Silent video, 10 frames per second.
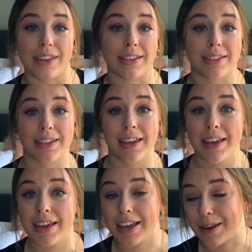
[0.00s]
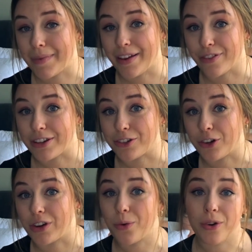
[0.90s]
this in my freezer
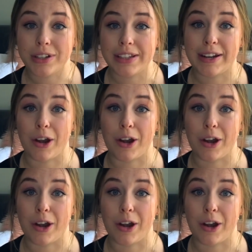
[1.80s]
during quarantine.